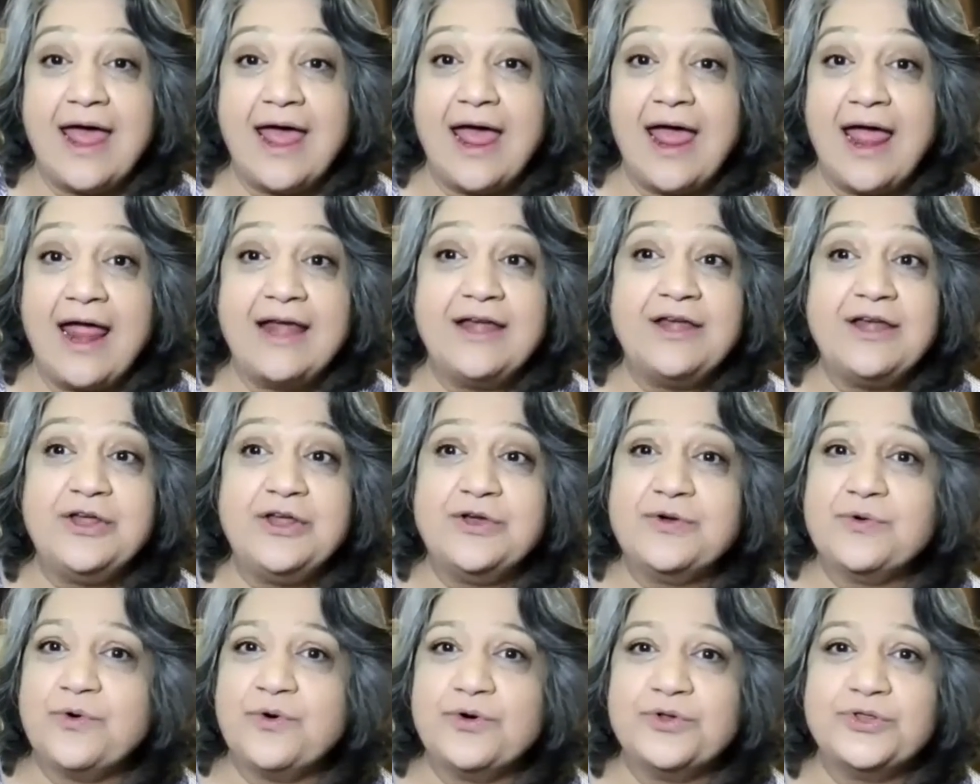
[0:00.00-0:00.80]
And
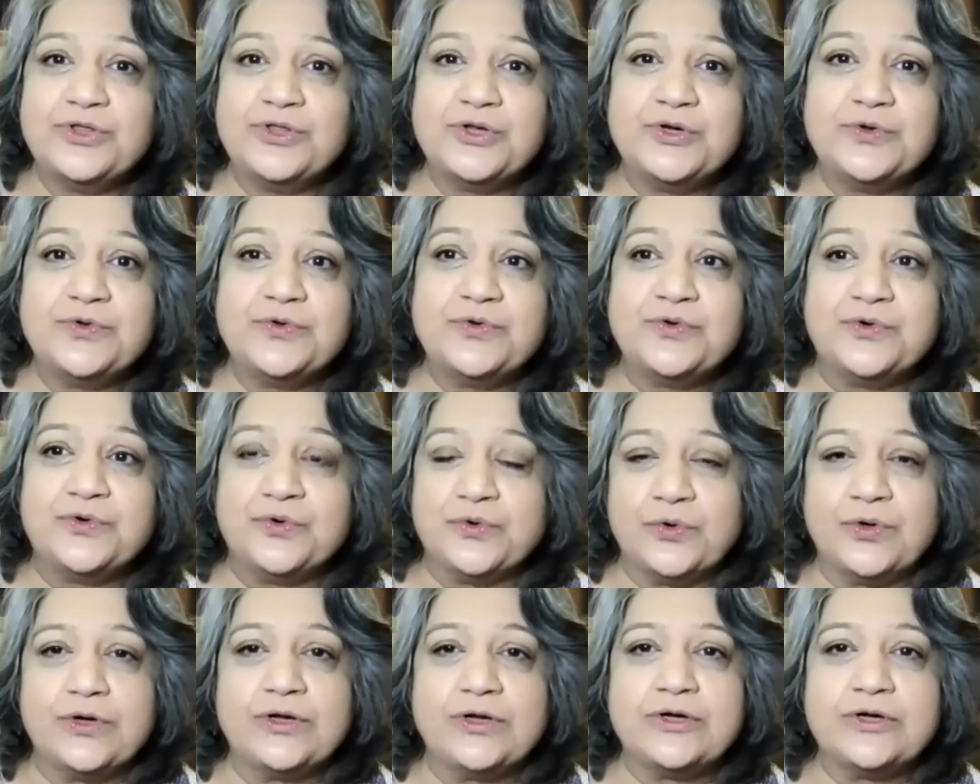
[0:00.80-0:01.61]
you go through
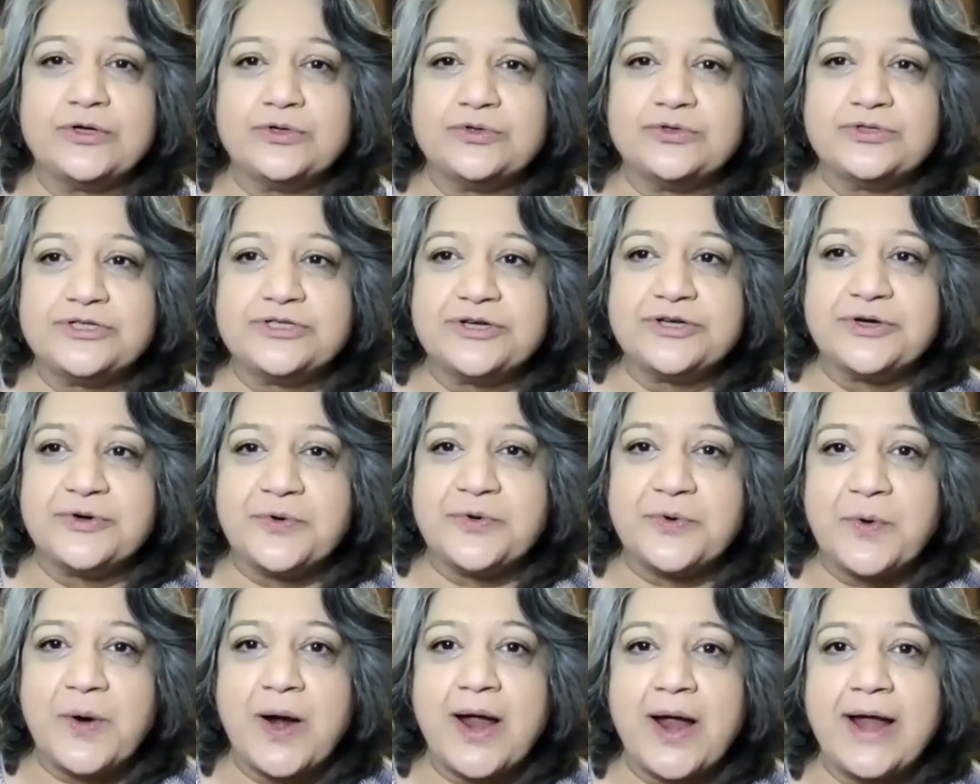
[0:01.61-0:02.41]
roller coaster
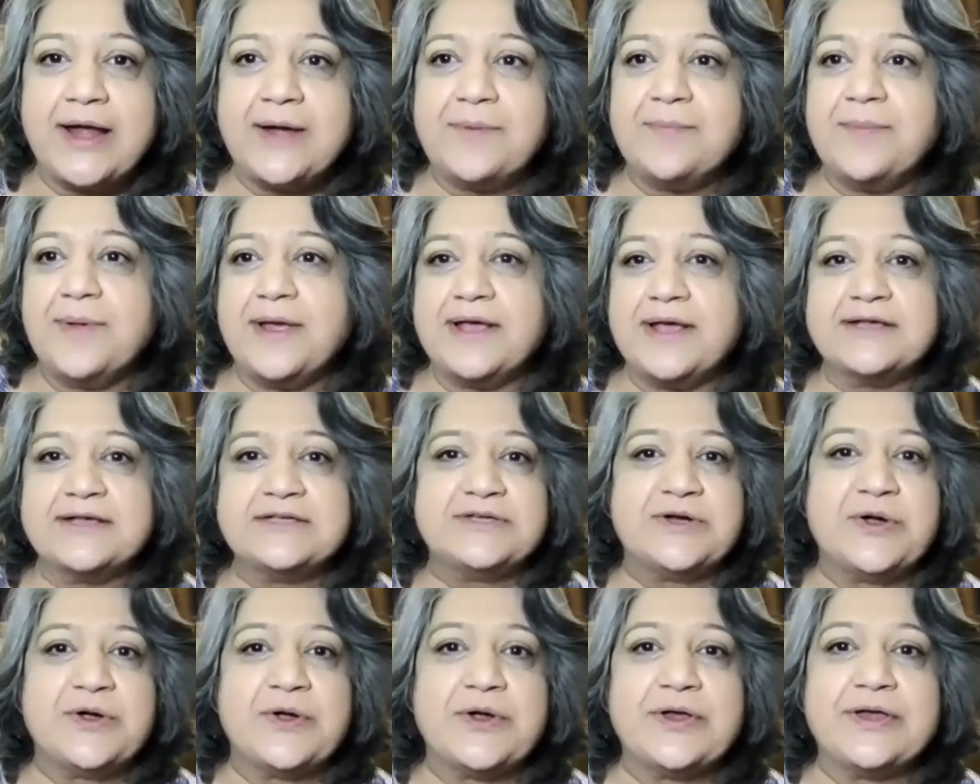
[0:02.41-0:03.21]
ride
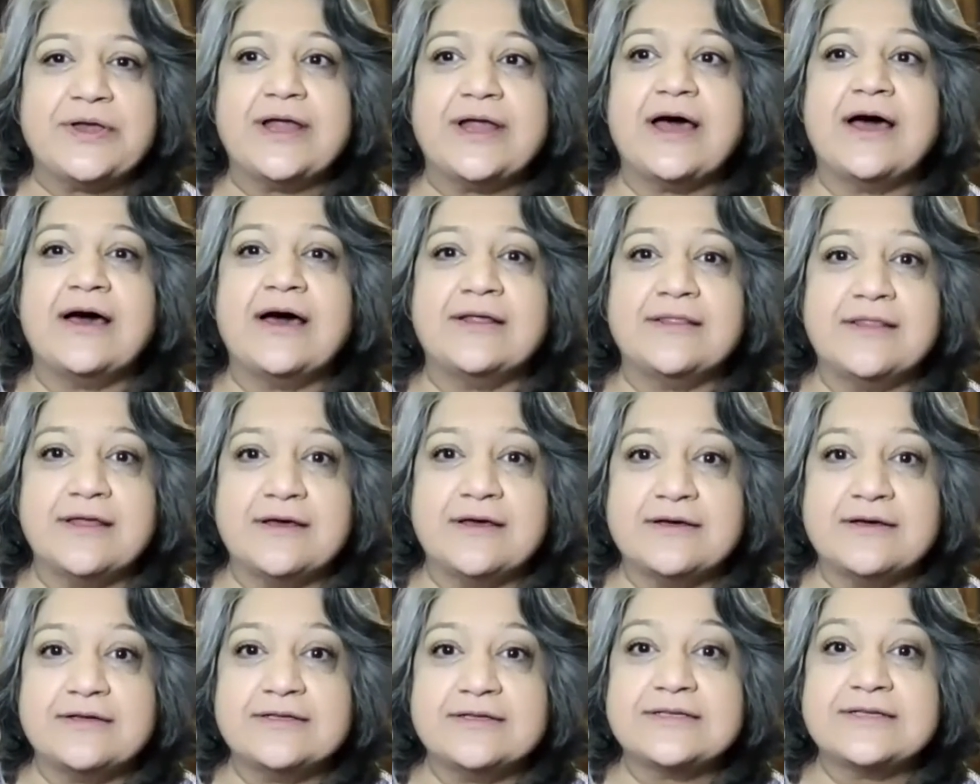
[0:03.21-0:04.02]
based on
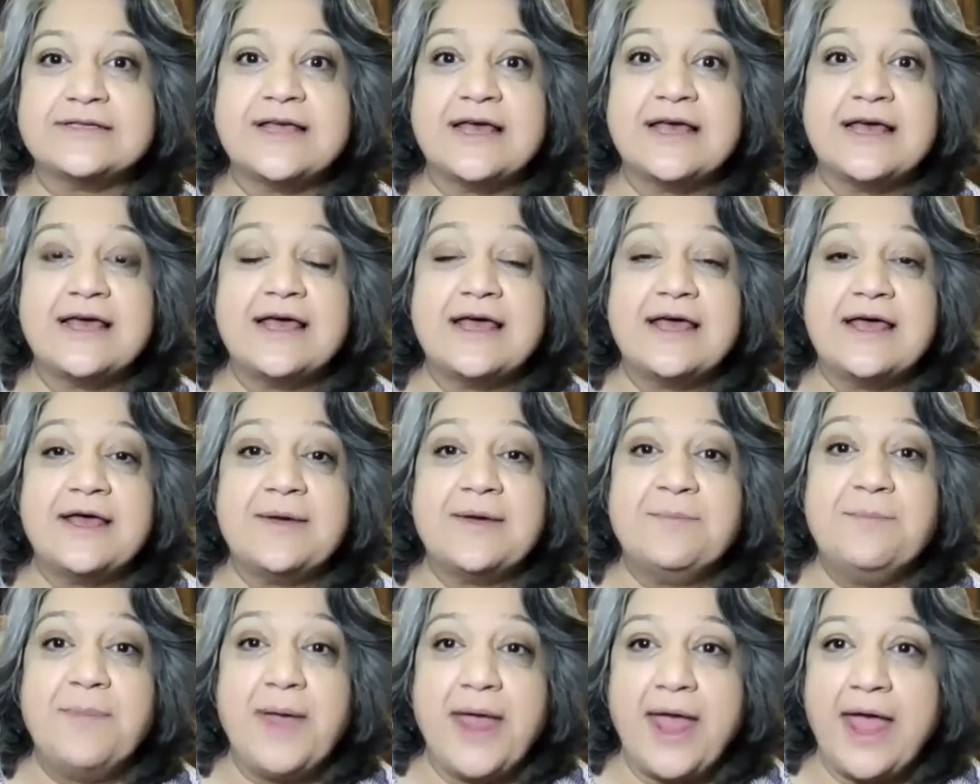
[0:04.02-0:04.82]
others'
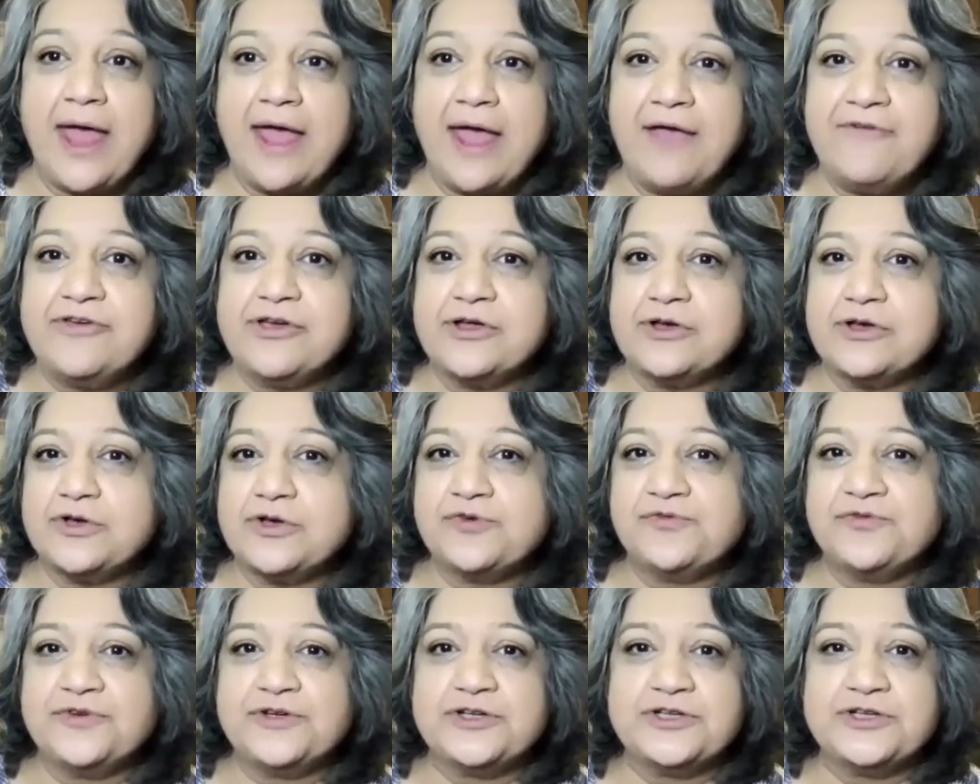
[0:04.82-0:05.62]
behavior
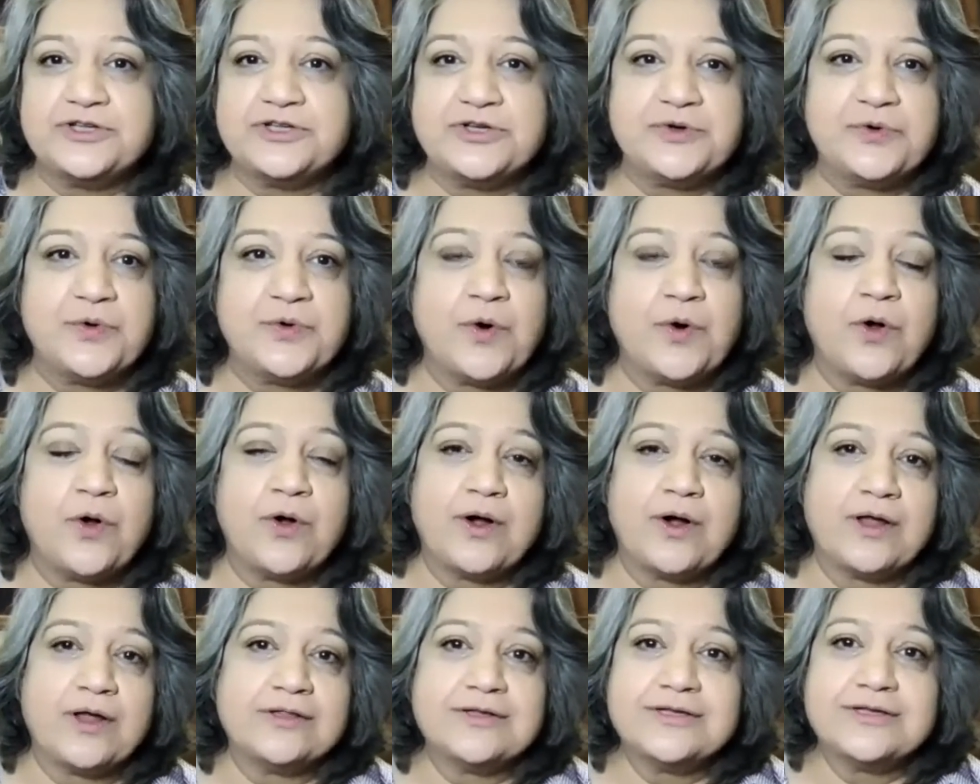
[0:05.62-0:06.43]
towards you
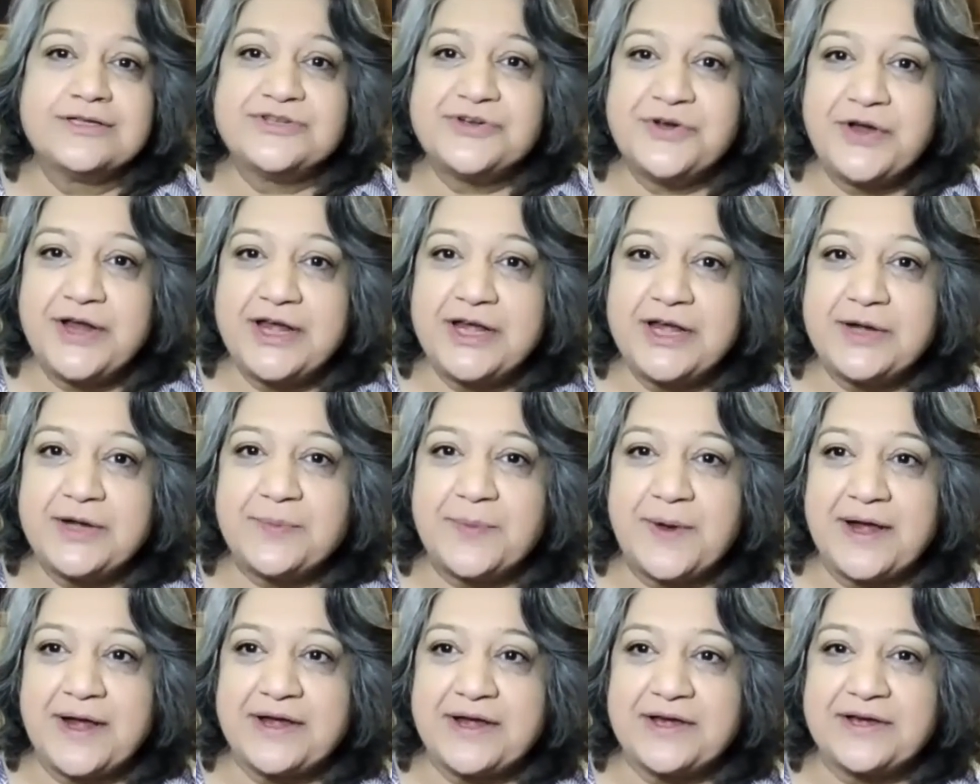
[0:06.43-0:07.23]
or others'
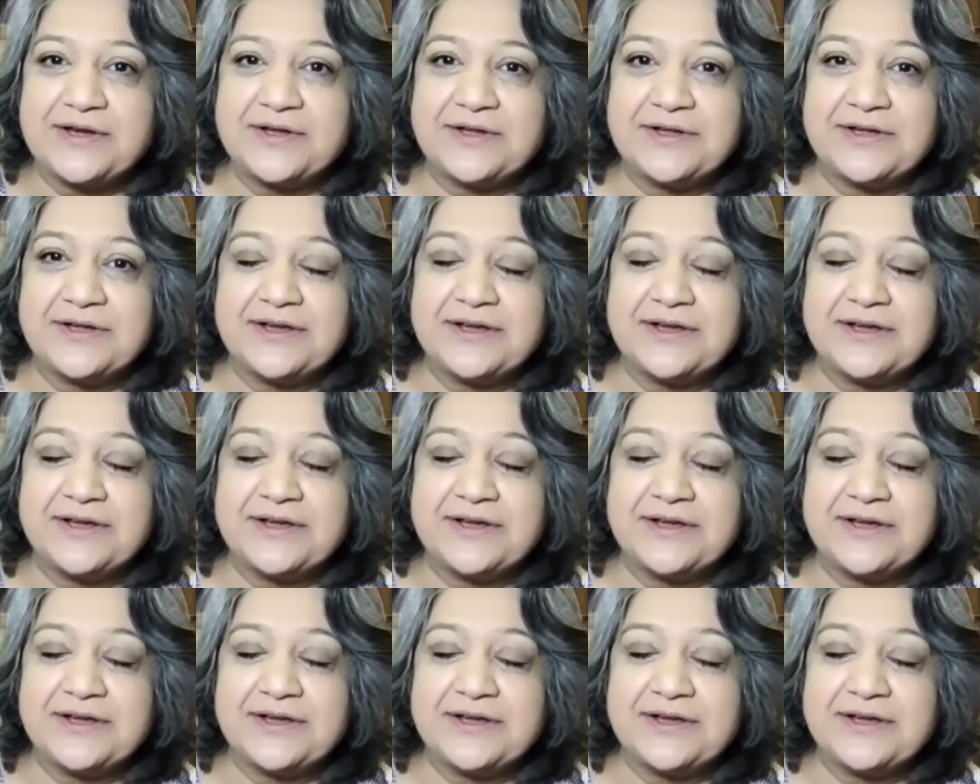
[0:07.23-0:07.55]
treatment.